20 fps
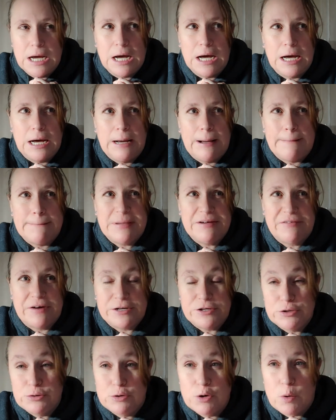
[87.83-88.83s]
Uh, if I
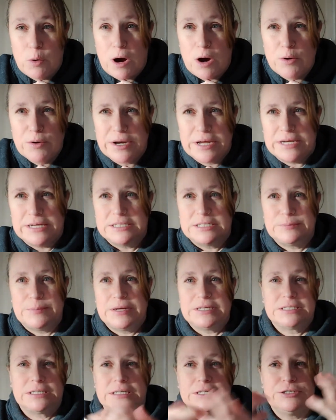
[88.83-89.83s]
do go out, it's
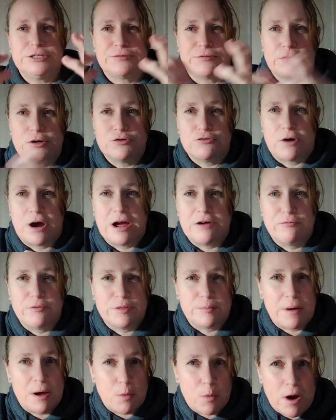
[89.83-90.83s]
basically just for a drive
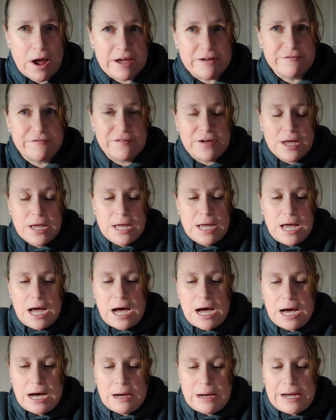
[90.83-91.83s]
with my wife.
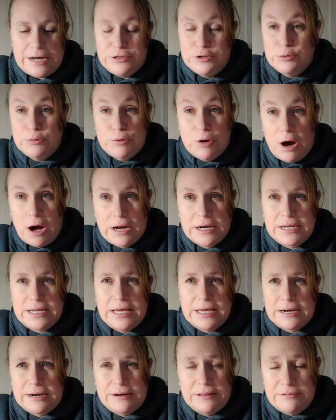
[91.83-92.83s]
Uh, I do not
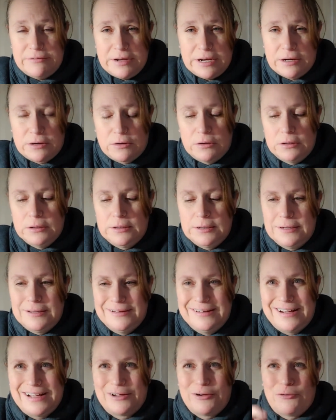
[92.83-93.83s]
get out of the vehicle.
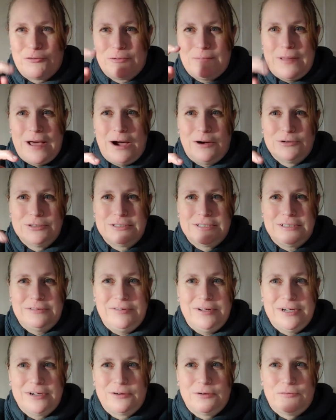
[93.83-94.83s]
I go from the house to the
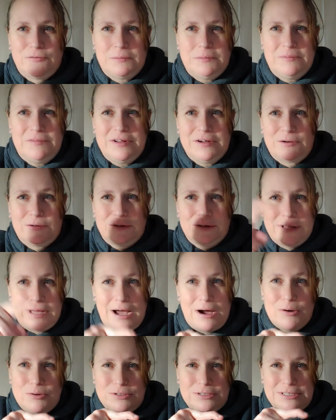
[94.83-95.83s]
vehicle, from the vehicle to the
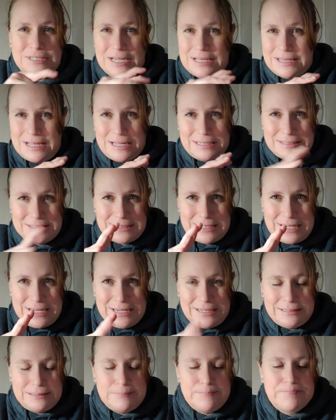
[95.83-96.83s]
house, and that's
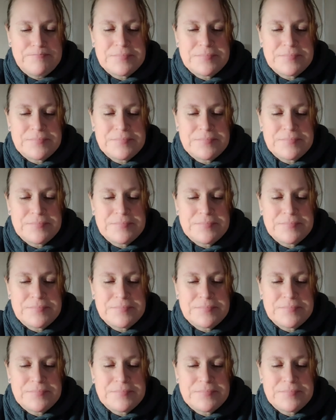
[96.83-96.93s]
it.